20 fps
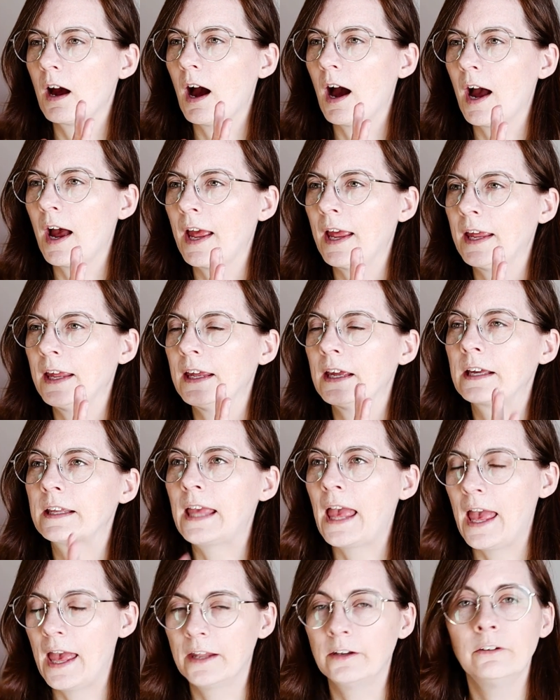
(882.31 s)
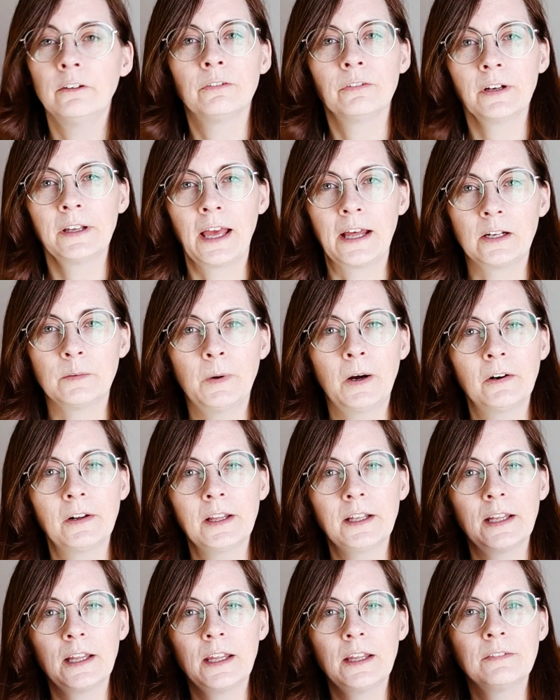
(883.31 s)
I can forget about
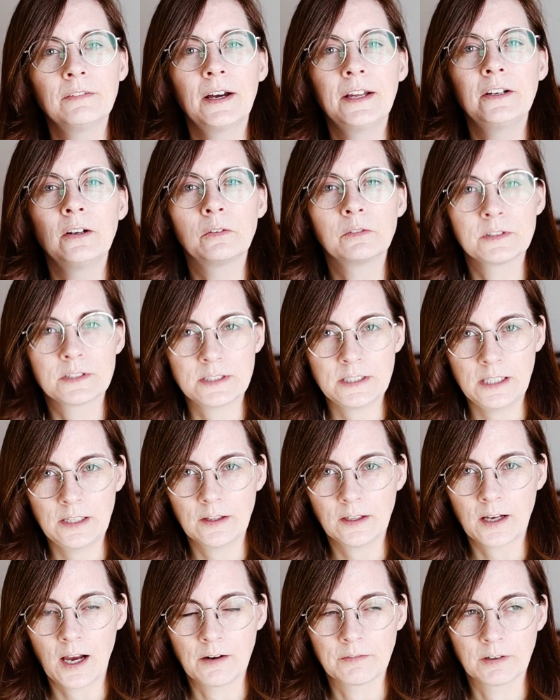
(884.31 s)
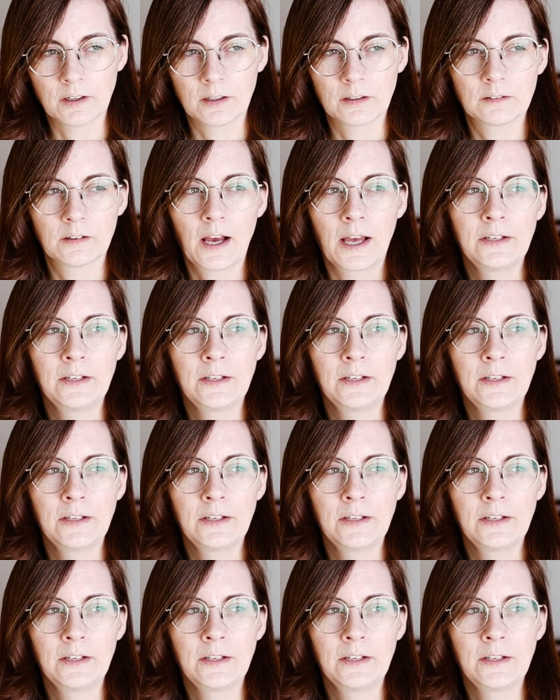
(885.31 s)
it if I don't see the cover.